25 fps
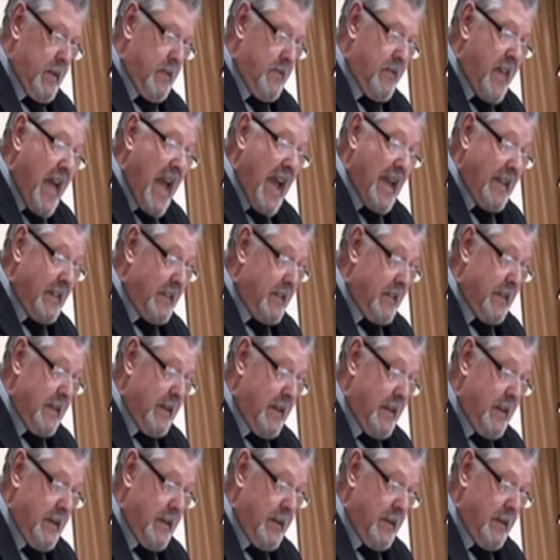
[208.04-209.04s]
That
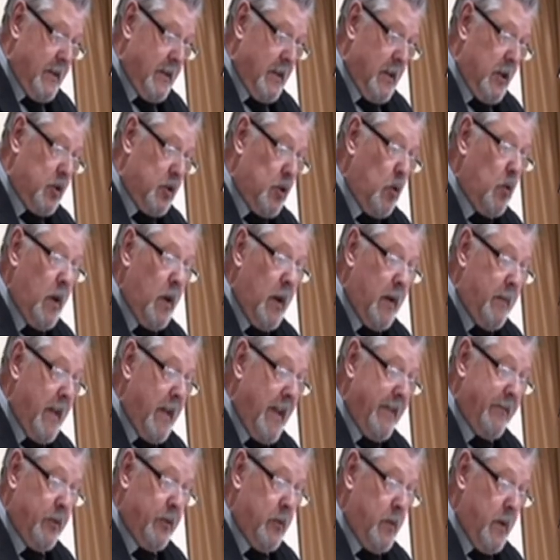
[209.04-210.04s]
is all I'm
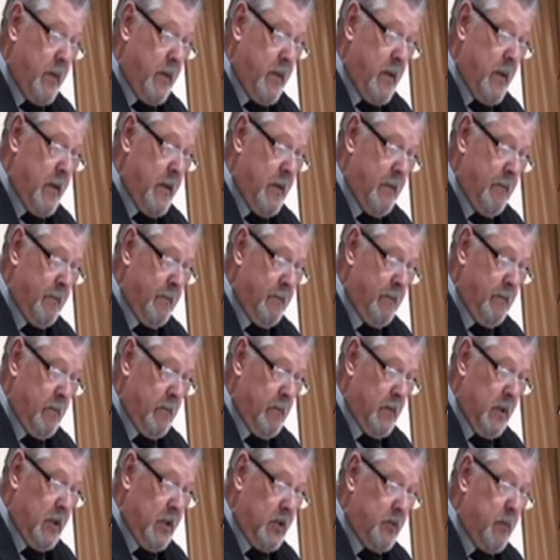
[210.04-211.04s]
left with,
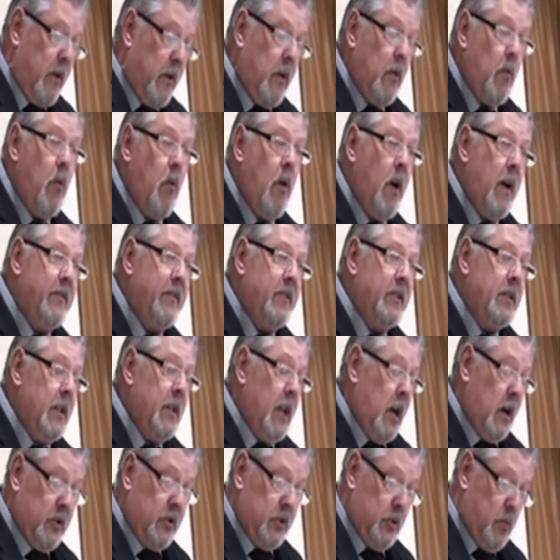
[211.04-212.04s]
as my
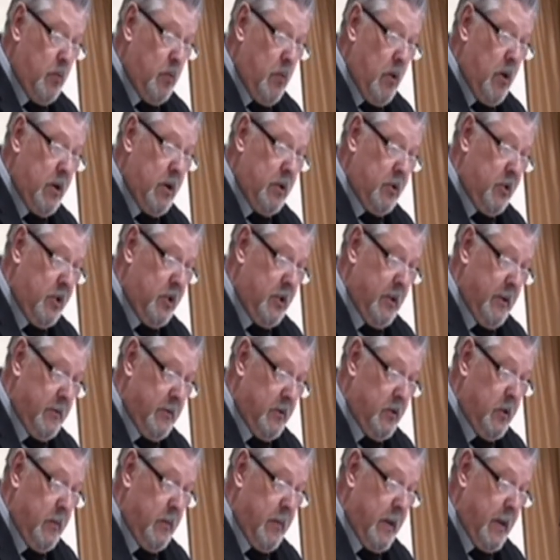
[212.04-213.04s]
wife's last
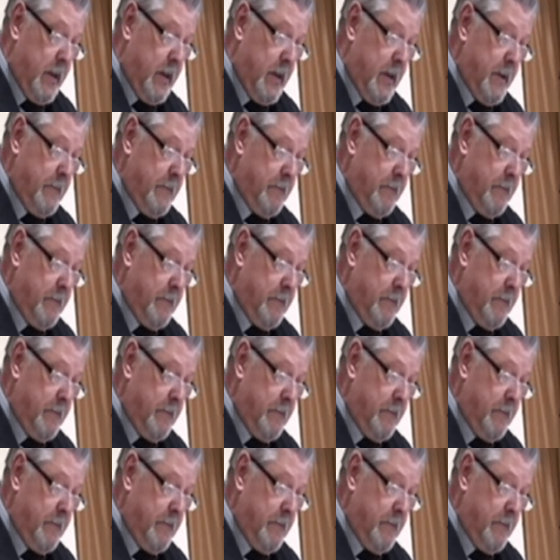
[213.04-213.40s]
words to me